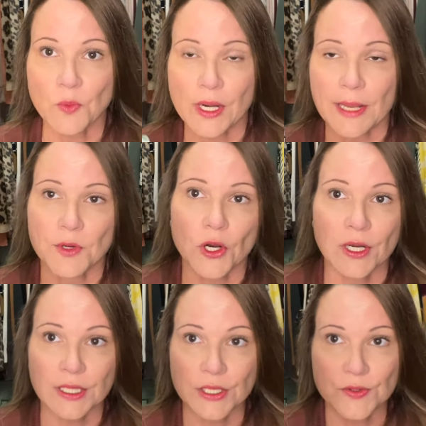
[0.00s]
one I'm
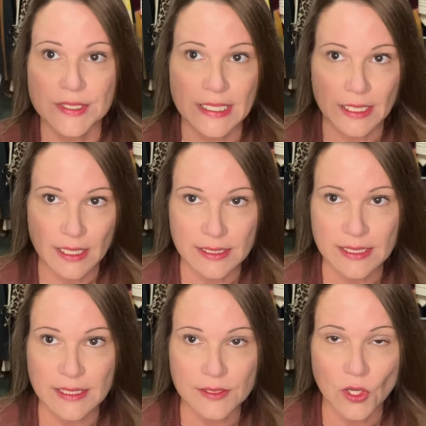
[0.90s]
currently using is
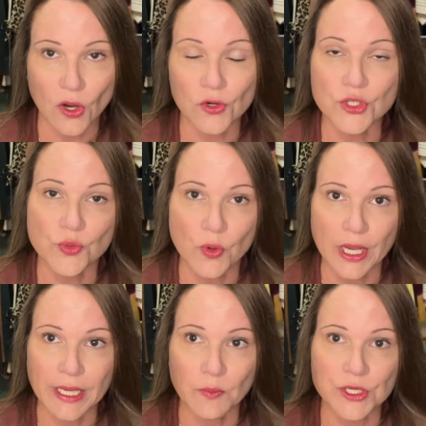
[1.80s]
this Coach
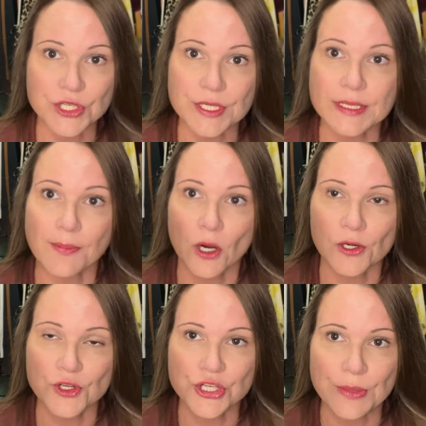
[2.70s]
one, which is a
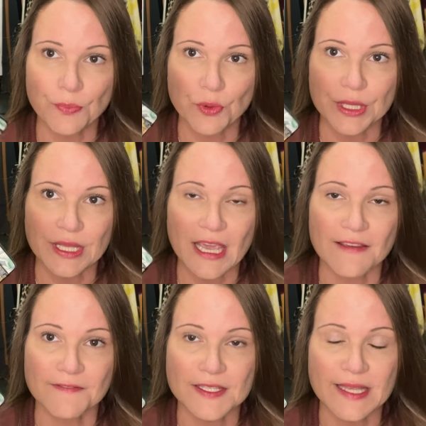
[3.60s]
partnership with
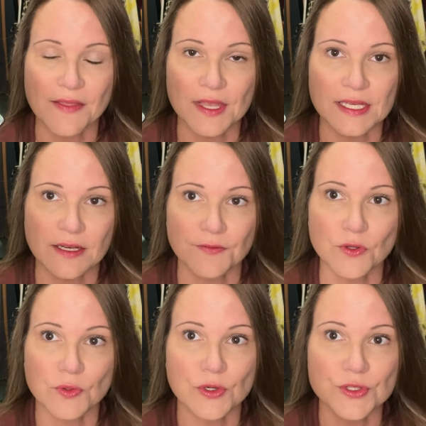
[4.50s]
Kaffe Fassett they did a
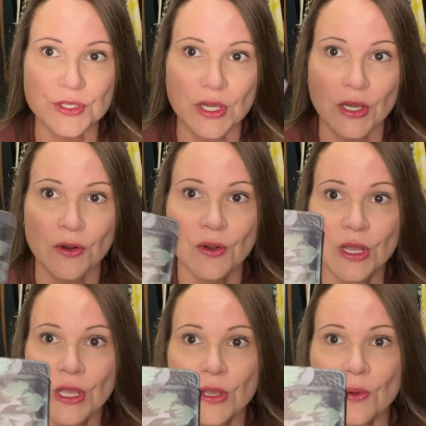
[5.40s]
few years ago,
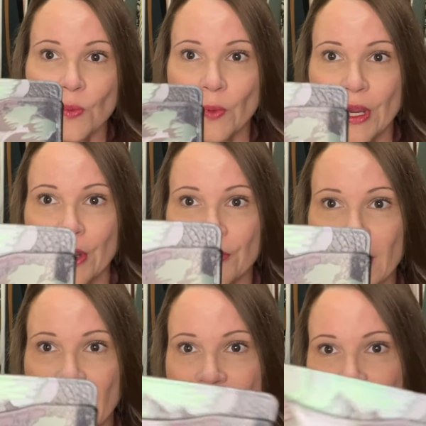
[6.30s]
where
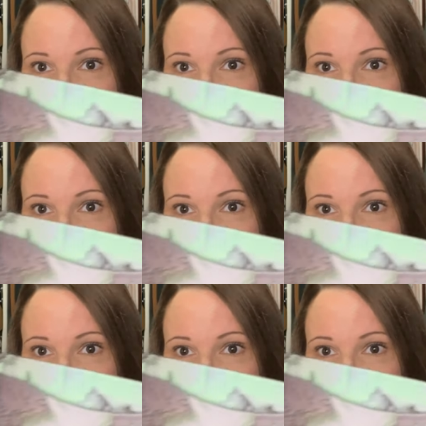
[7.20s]
they have the